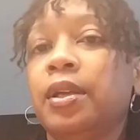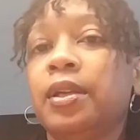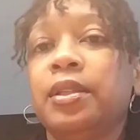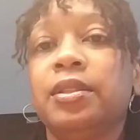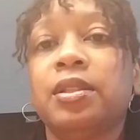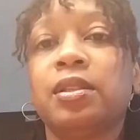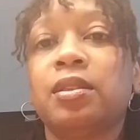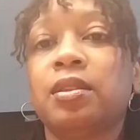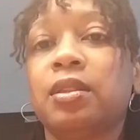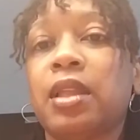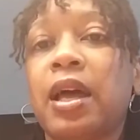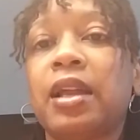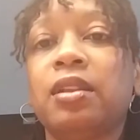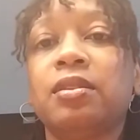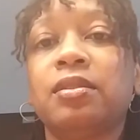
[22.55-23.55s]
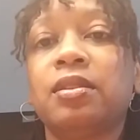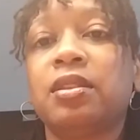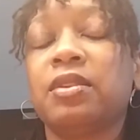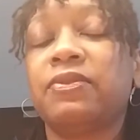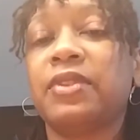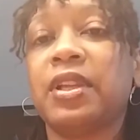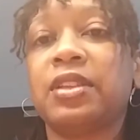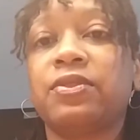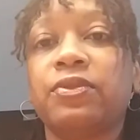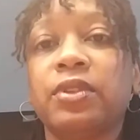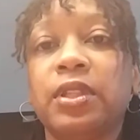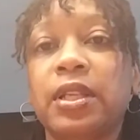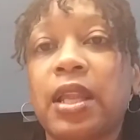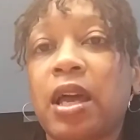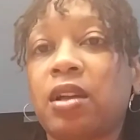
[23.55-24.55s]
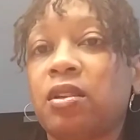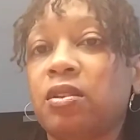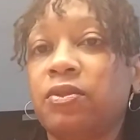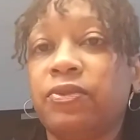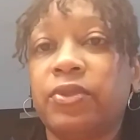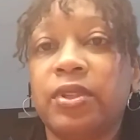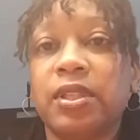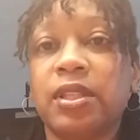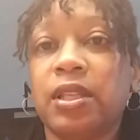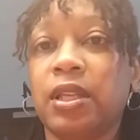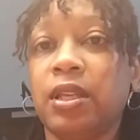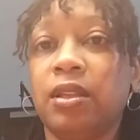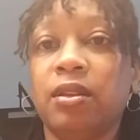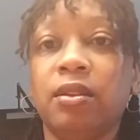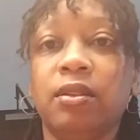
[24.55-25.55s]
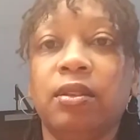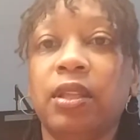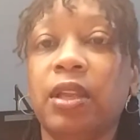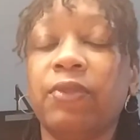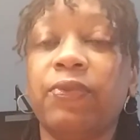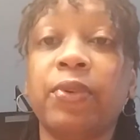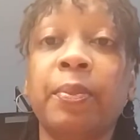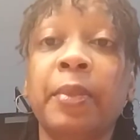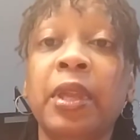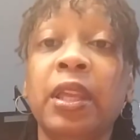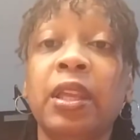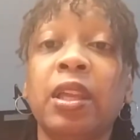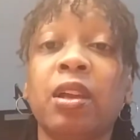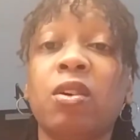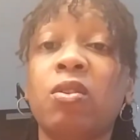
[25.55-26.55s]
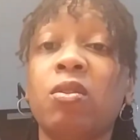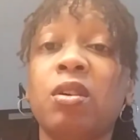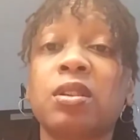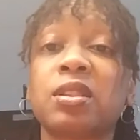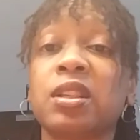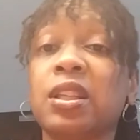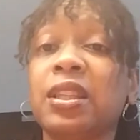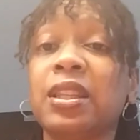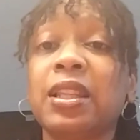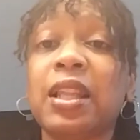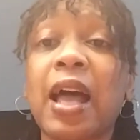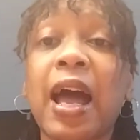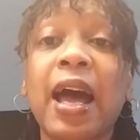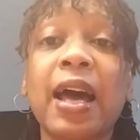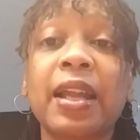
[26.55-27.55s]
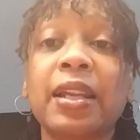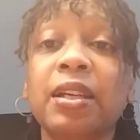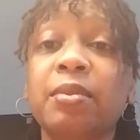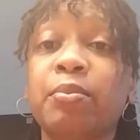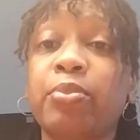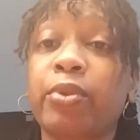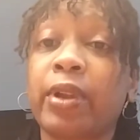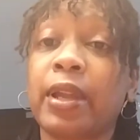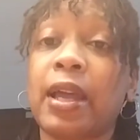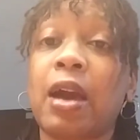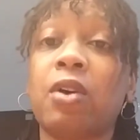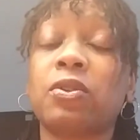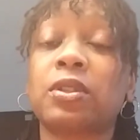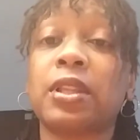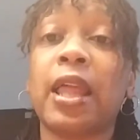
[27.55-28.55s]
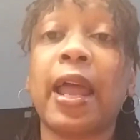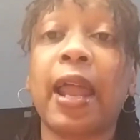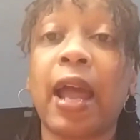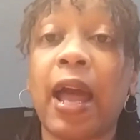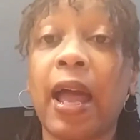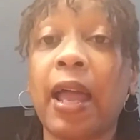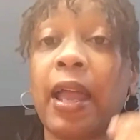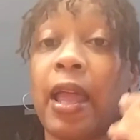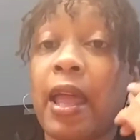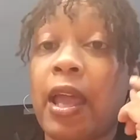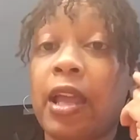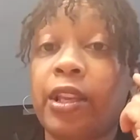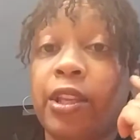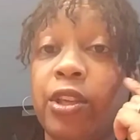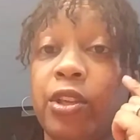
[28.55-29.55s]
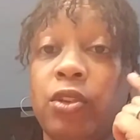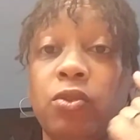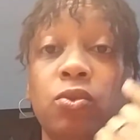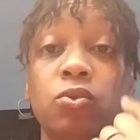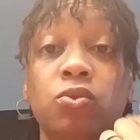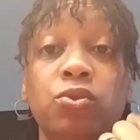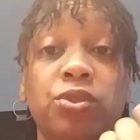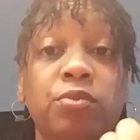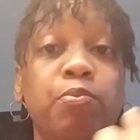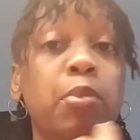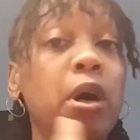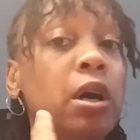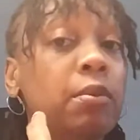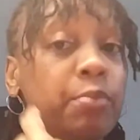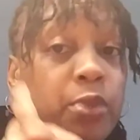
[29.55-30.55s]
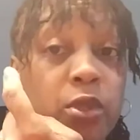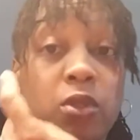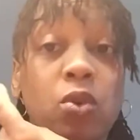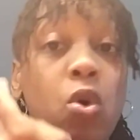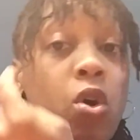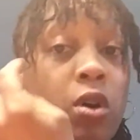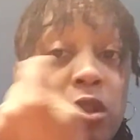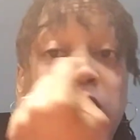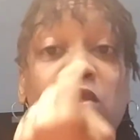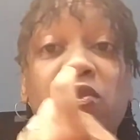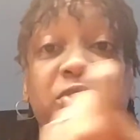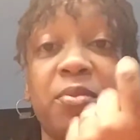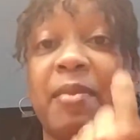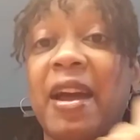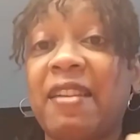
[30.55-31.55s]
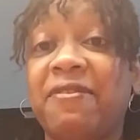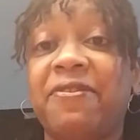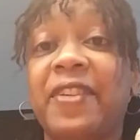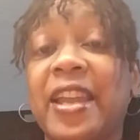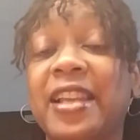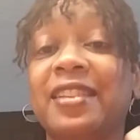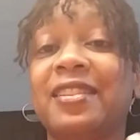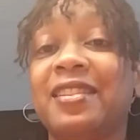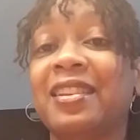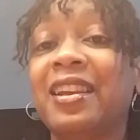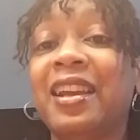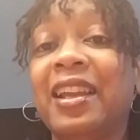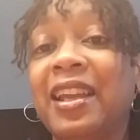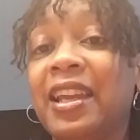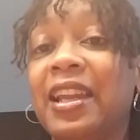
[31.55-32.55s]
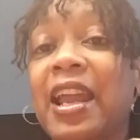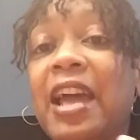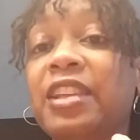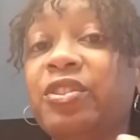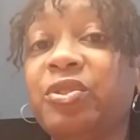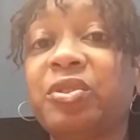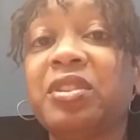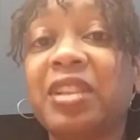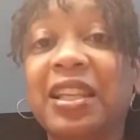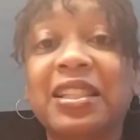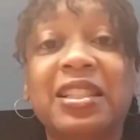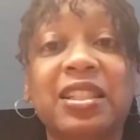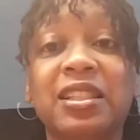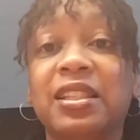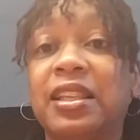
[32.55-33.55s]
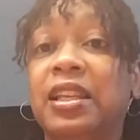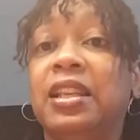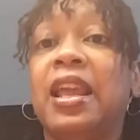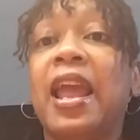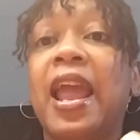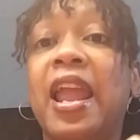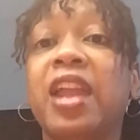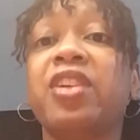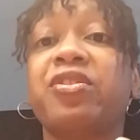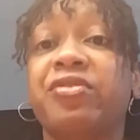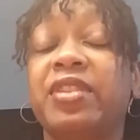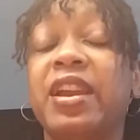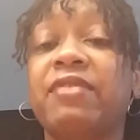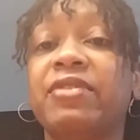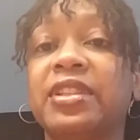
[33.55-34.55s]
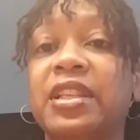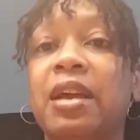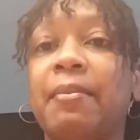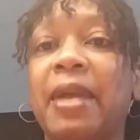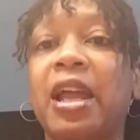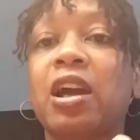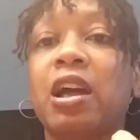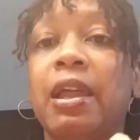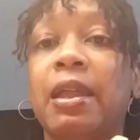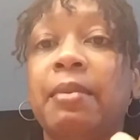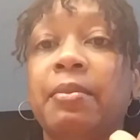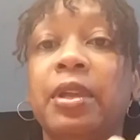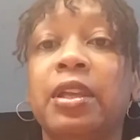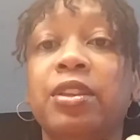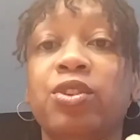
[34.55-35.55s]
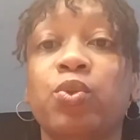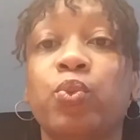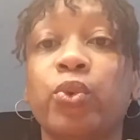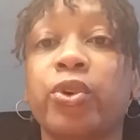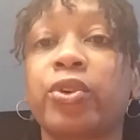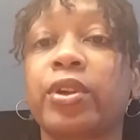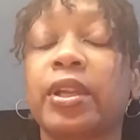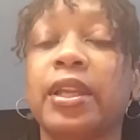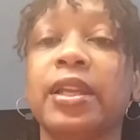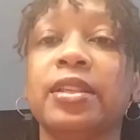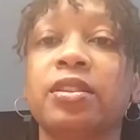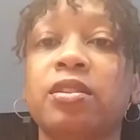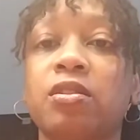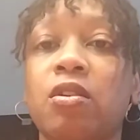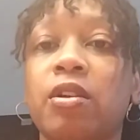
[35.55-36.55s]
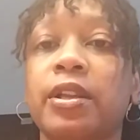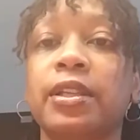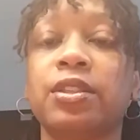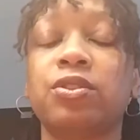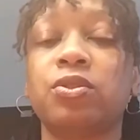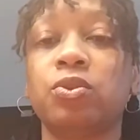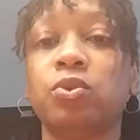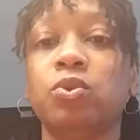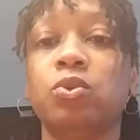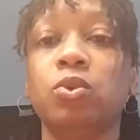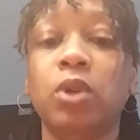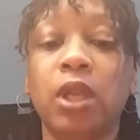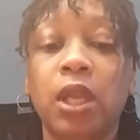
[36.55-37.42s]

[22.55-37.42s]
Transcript: just a lot of stuff that's really not good for the skin. And for me, it caused a lot of breakouts. Like, I had huge bumps all over my face. And I used to just get angry every time I came into work and started to,